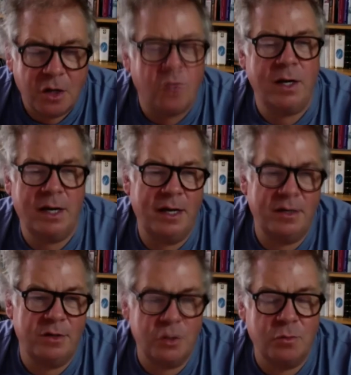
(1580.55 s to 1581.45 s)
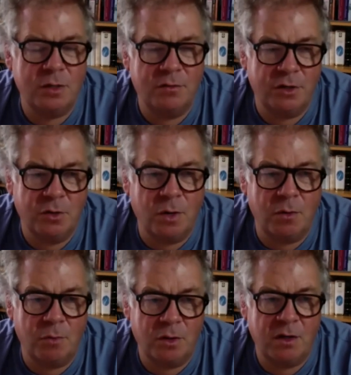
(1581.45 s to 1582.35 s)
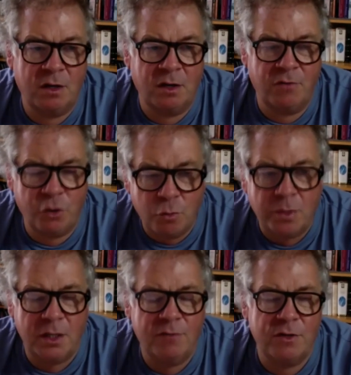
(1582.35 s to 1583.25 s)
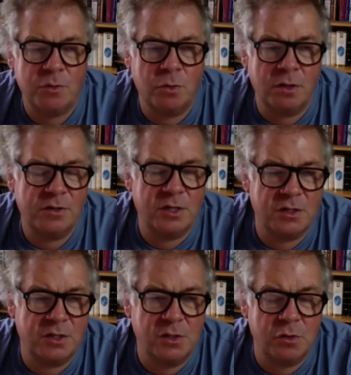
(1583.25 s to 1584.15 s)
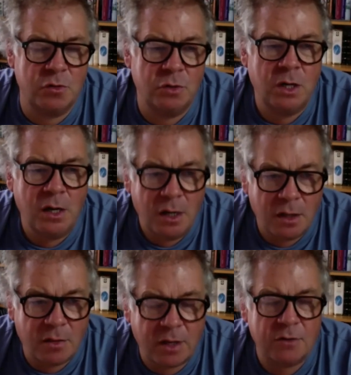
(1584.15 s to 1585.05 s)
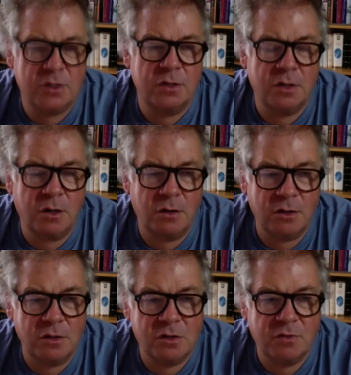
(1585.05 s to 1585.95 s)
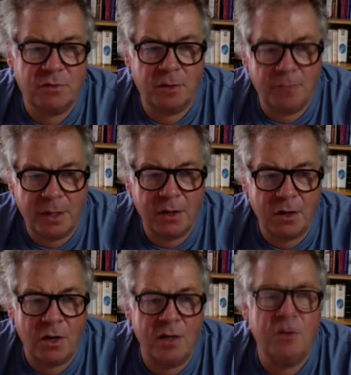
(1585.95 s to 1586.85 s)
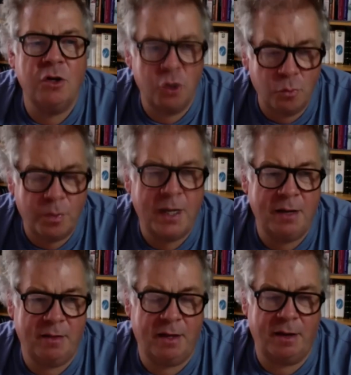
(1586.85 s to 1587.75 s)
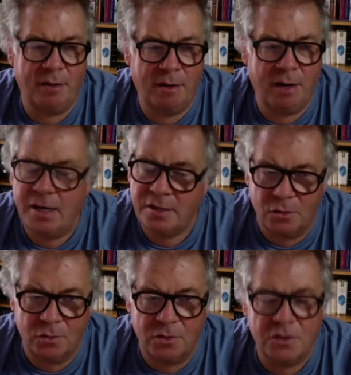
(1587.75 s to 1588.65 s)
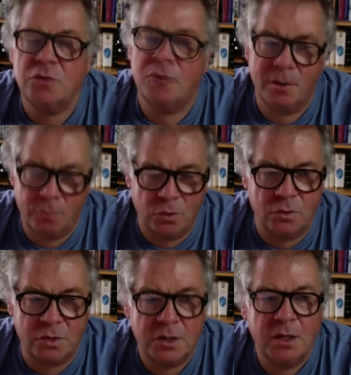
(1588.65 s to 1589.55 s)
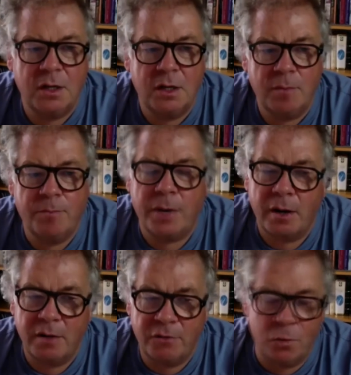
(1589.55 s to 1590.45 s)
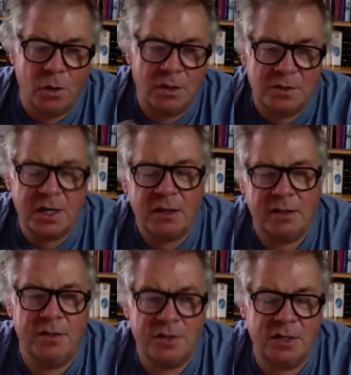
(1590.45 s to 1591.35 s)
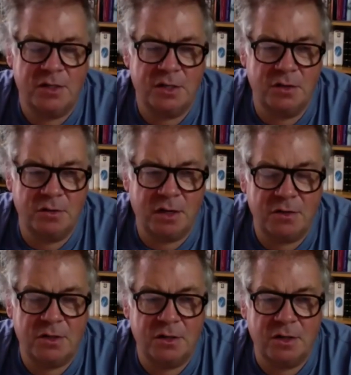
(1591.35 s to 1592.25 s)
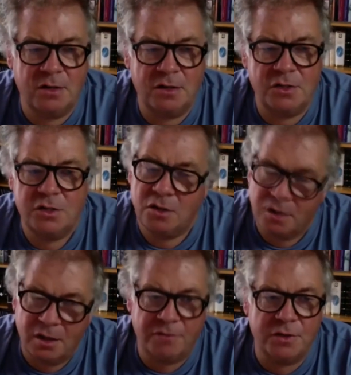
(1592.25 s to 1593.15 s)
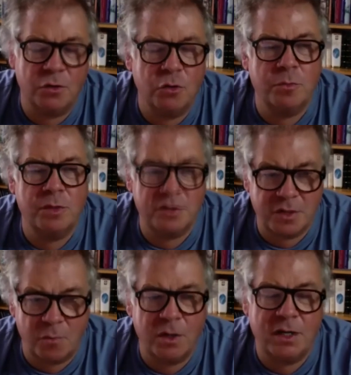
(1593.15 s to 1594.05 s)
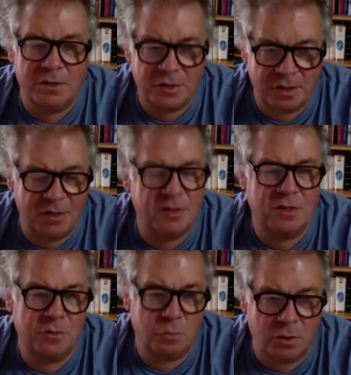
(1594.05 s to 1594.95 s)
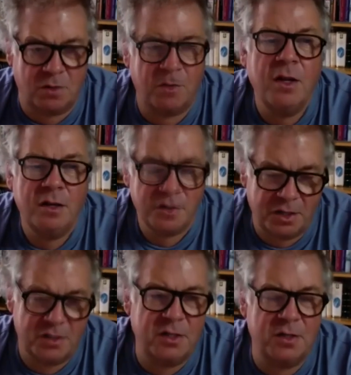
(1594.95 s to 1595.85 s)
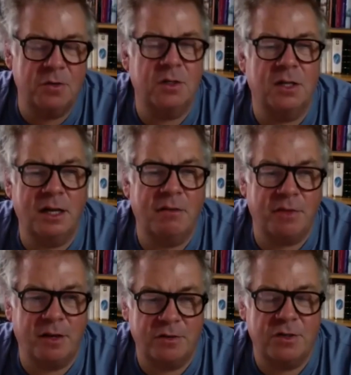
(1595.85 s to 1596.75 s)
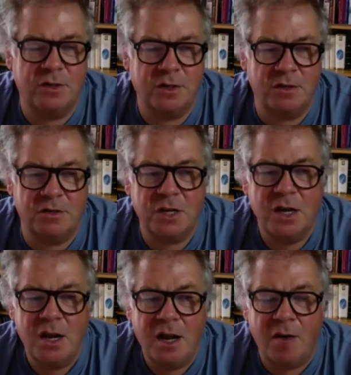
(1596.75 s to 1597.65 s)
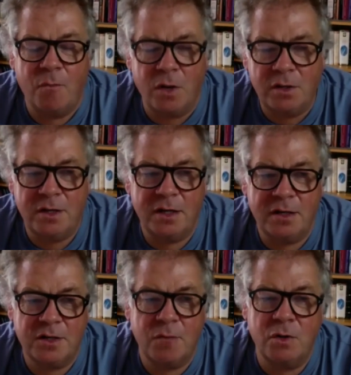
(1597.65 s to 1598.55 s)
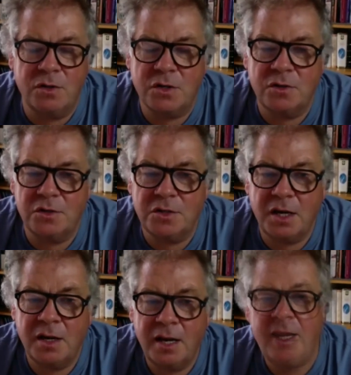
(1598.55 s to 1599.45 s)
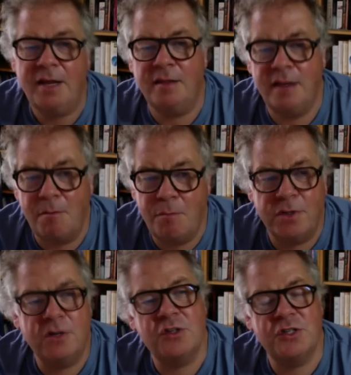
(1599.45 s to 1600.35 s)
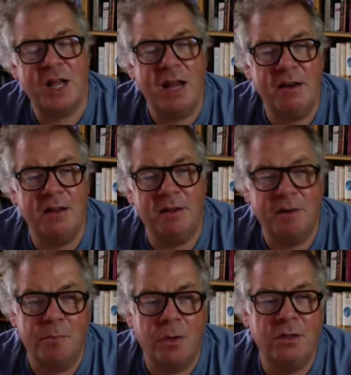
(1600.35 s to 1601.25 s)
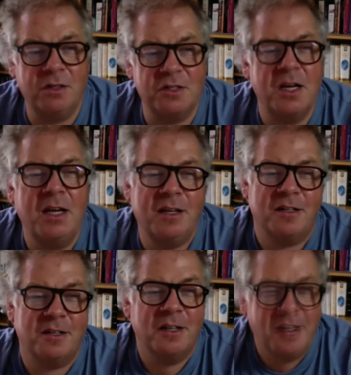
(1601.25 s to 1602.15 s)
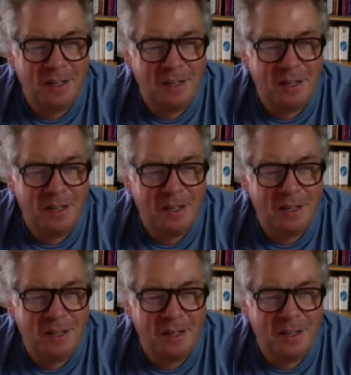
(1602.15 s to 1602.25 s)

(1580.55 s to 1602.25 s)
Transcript: Go ahead and do whatever you want with it. And if you believe it's worth $62,000 for a Bitcoin, you pay that. I don't, so I won't. But if you want to sell it at $62,000, you're going to have to hope that someone else thinks it's worth $62,500. And one day someone's going to say, "Hey, the emperor's standing there, bollocks naked."